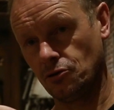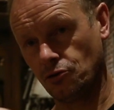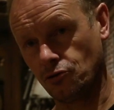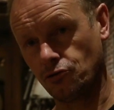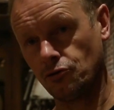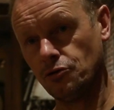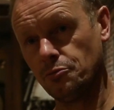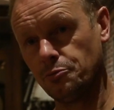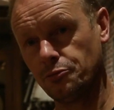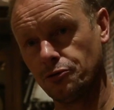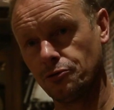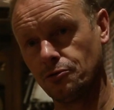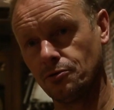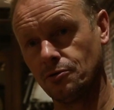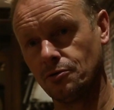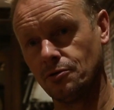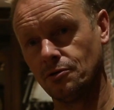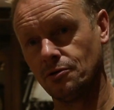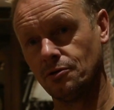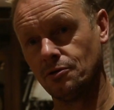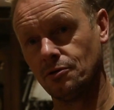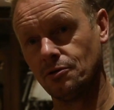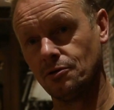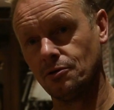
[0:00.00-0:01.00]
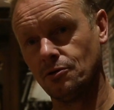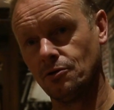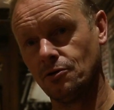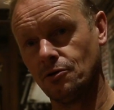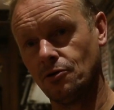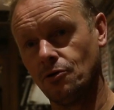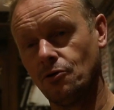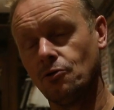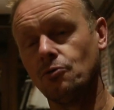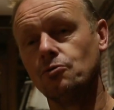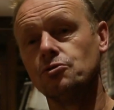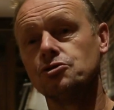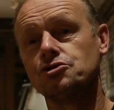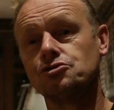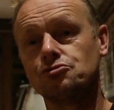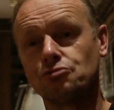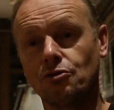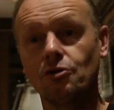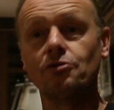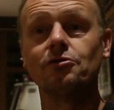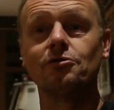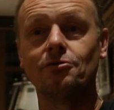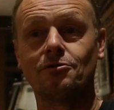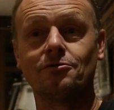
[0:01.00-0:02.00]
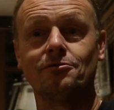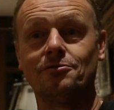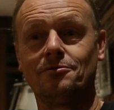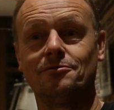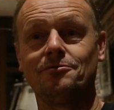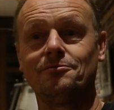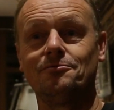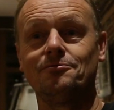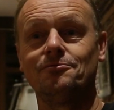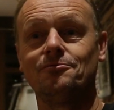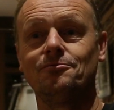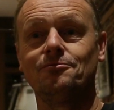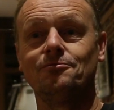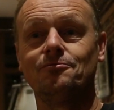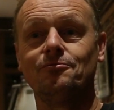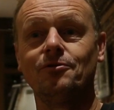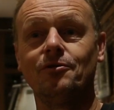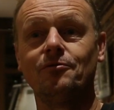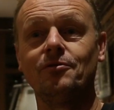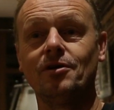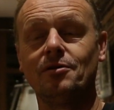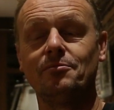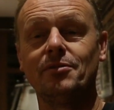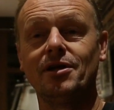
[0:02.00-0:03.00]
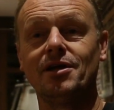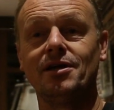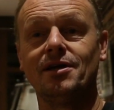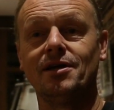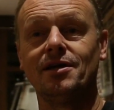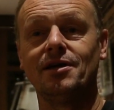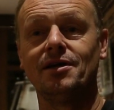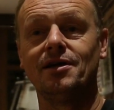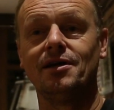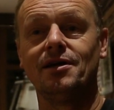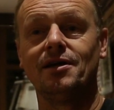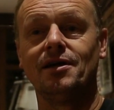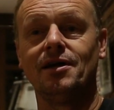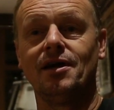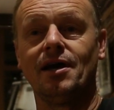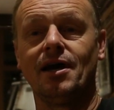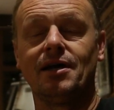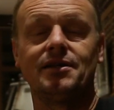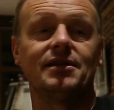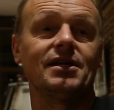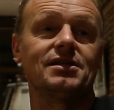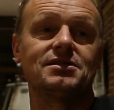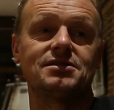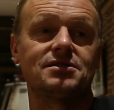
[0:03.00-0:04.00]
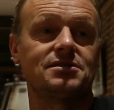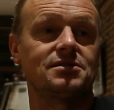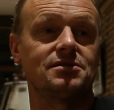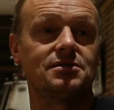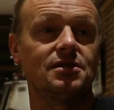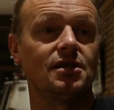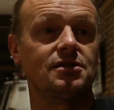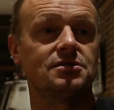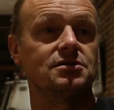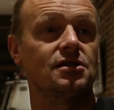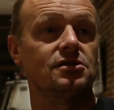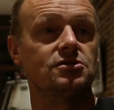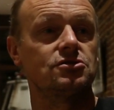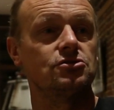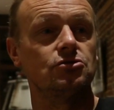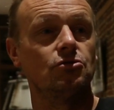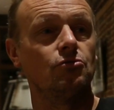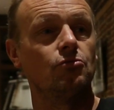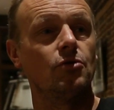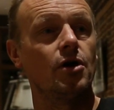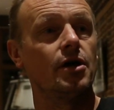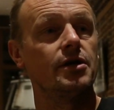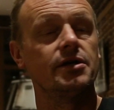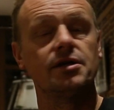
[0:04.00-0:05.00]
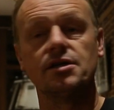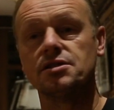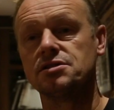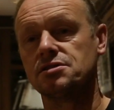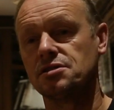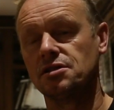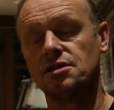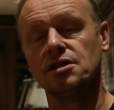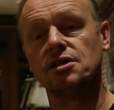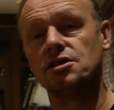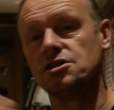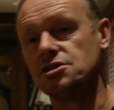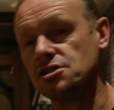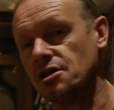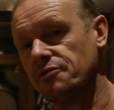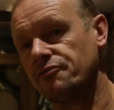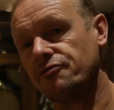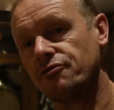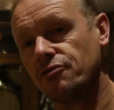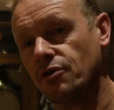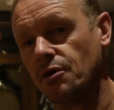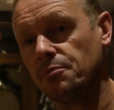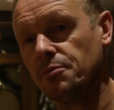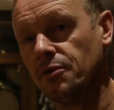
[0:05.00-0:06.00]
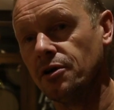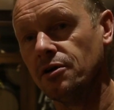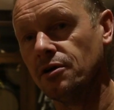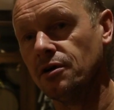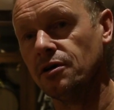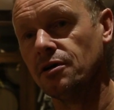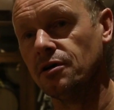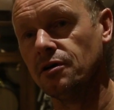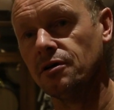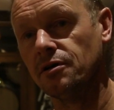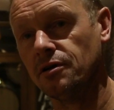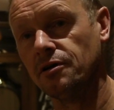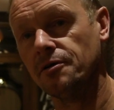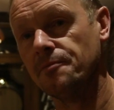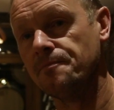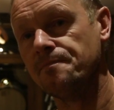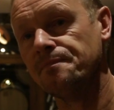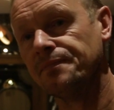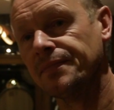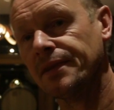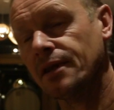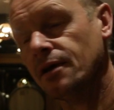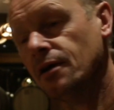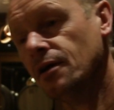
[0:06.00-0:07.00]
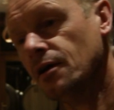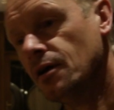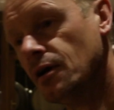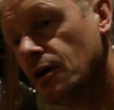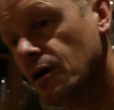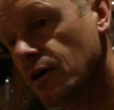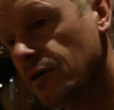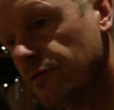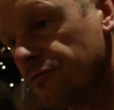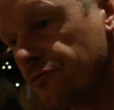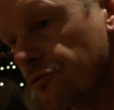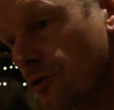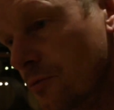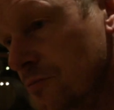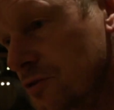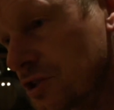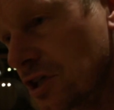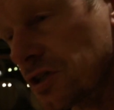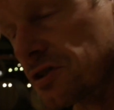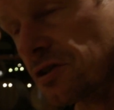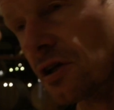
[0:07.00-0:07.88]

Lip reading: group, who stronger we will be, and that's also why yesterday Jeff from Just